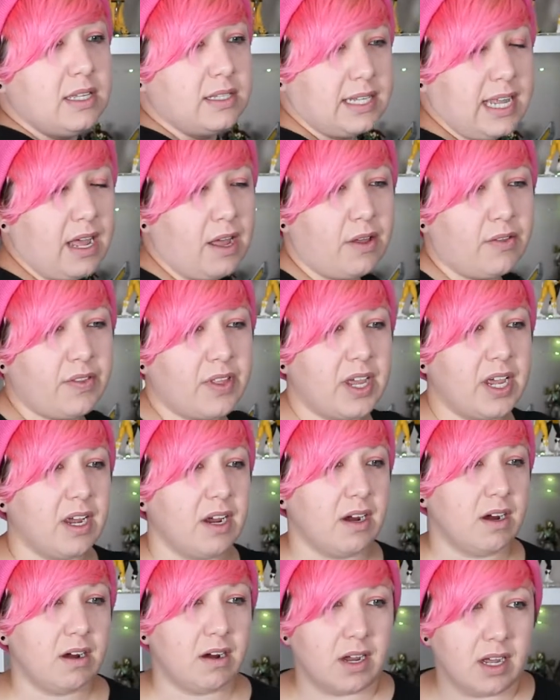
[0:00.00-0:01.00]
down
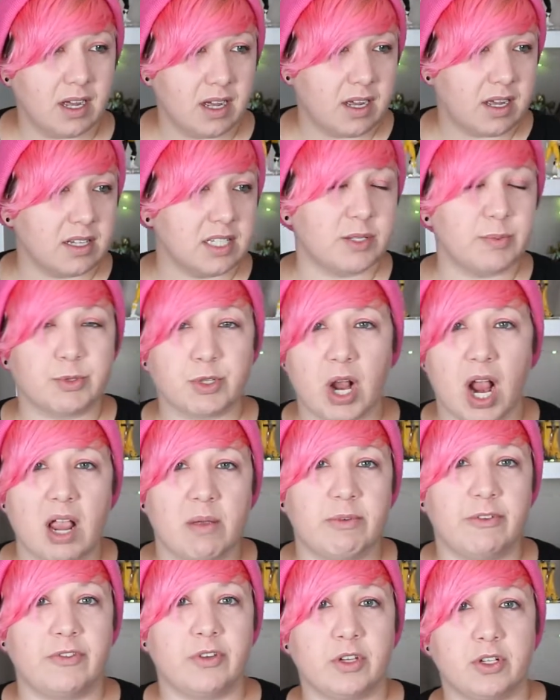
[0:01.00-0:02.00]
there.
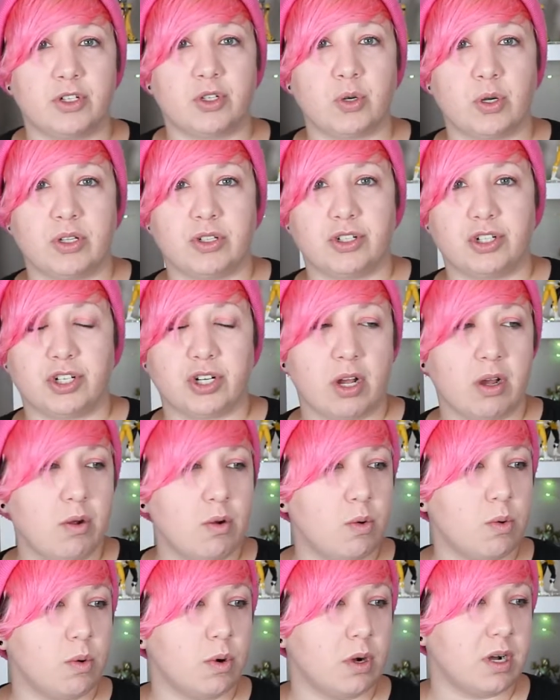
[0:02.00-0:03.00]
Subscribe if you enjoyed the
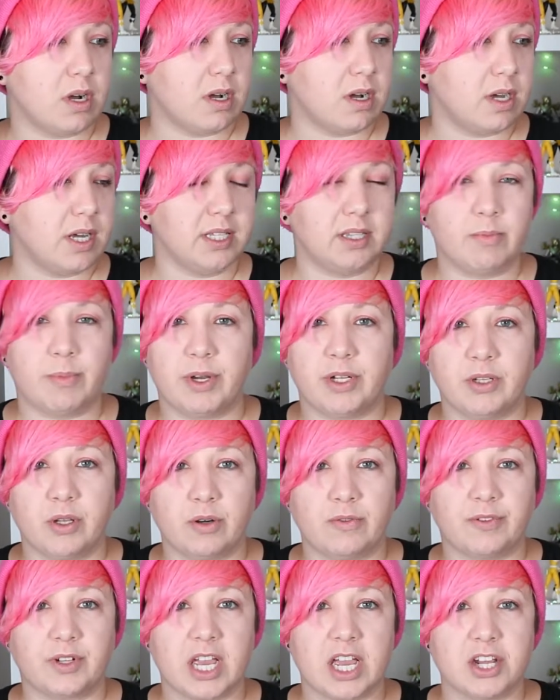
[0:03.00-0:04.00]
show, hit the bell
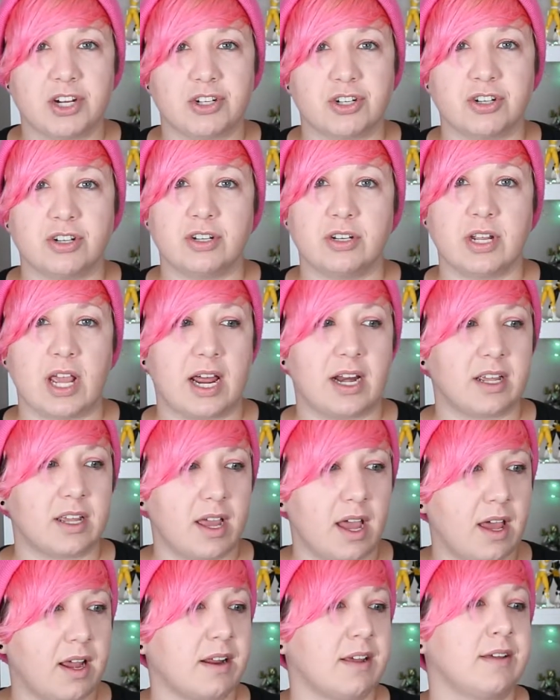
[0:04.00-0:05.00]
notification, yada
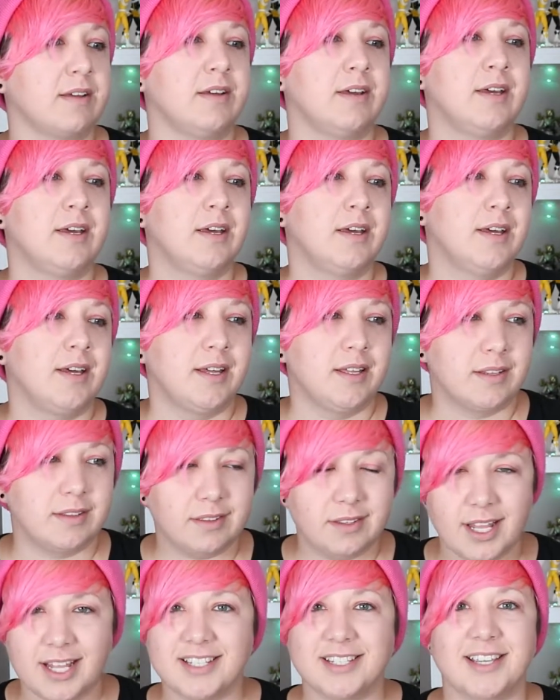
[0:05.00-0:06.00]
yada.
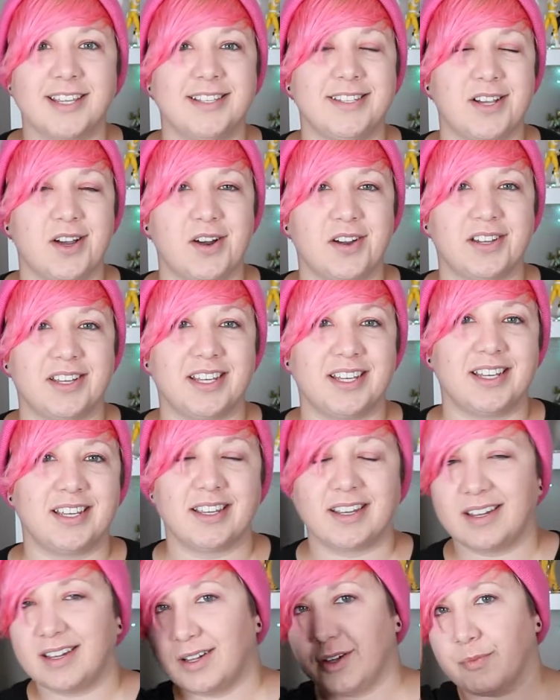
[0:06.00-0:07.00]
Let's get
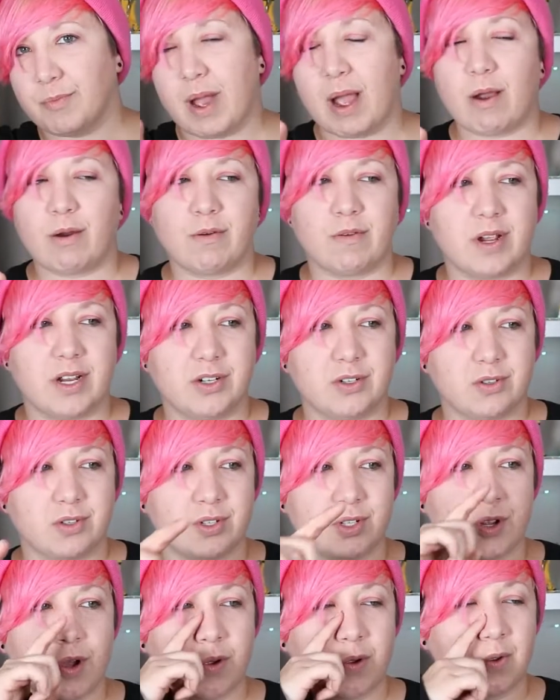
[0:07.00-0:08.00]
talking Power Rangers
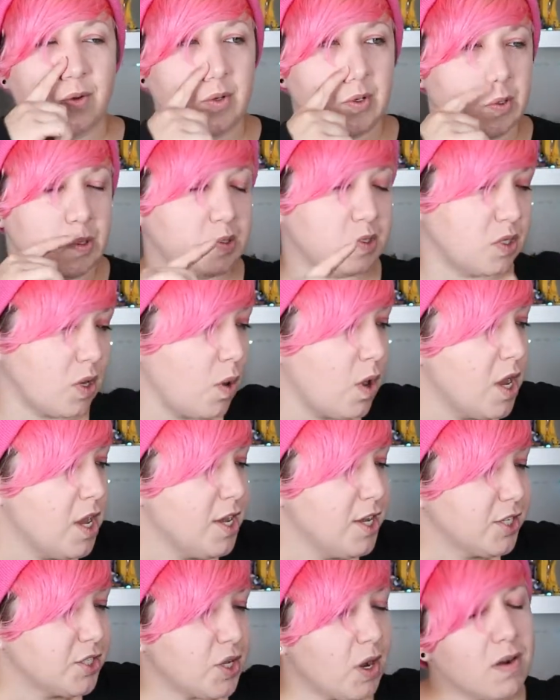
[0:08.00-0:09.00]
and Toku news. So,
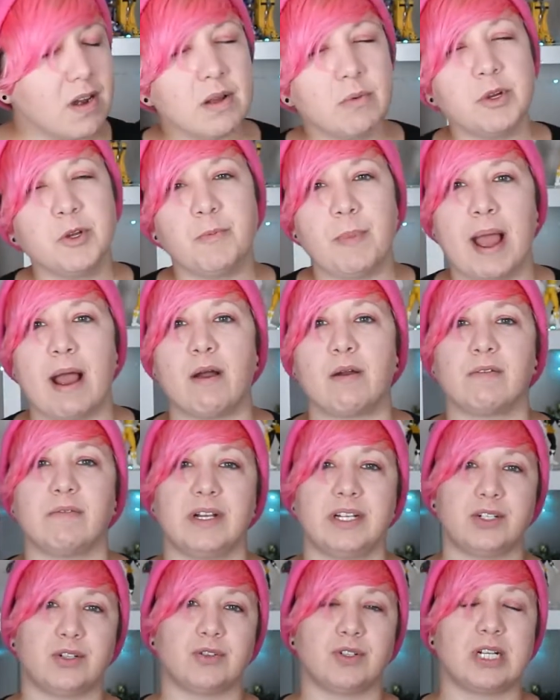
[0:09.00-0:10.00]
starting with Power
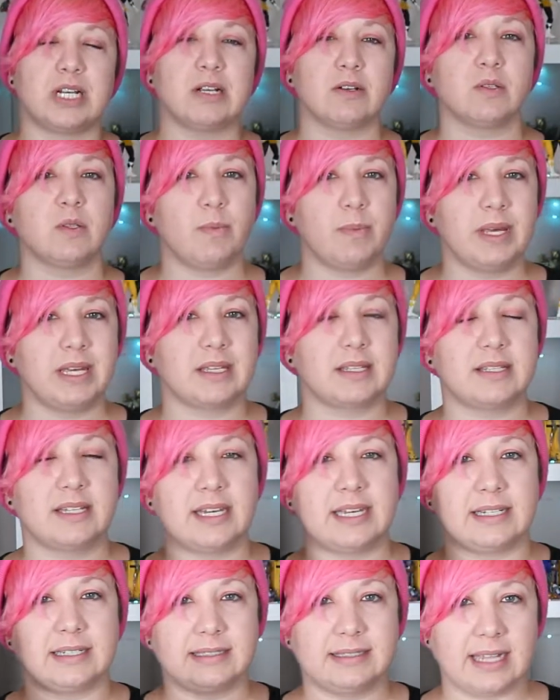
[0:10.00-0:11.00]
Rangers, here's the big
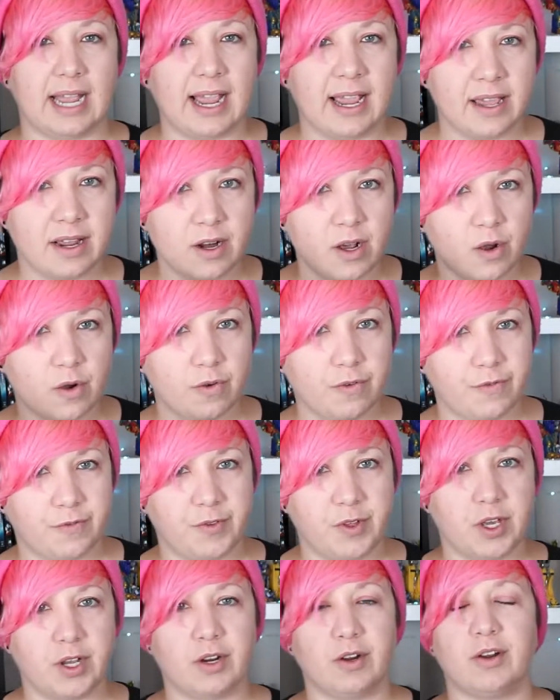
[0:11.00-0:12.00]
thing. Dino
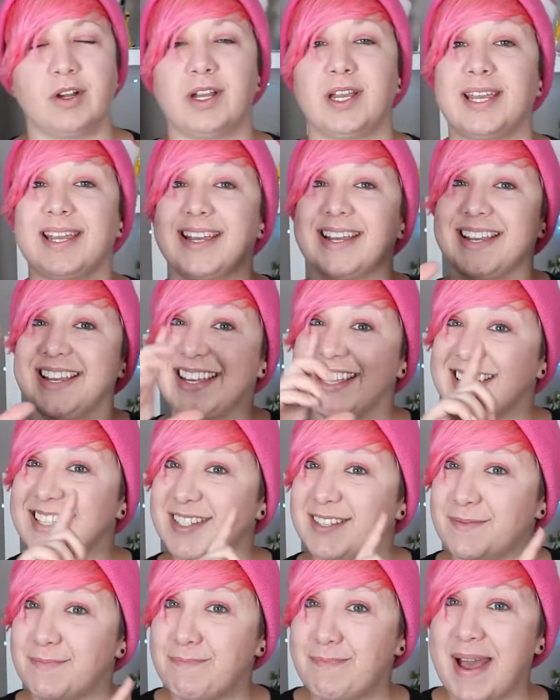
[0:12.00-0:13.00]
Fury.
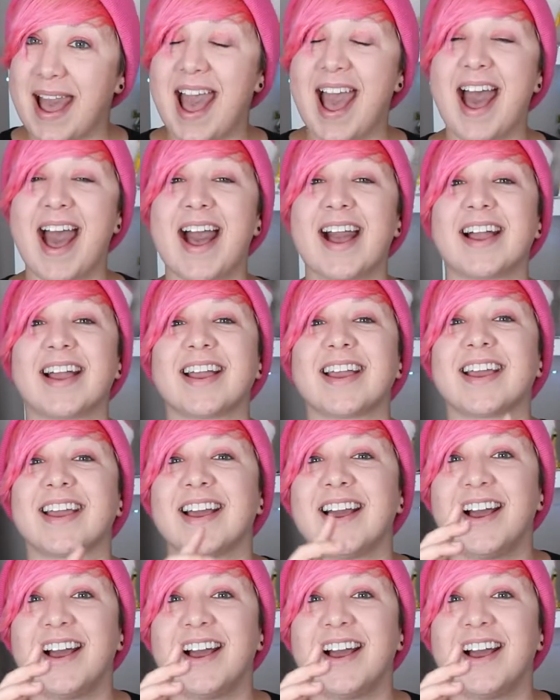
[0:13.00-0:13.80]
It's back!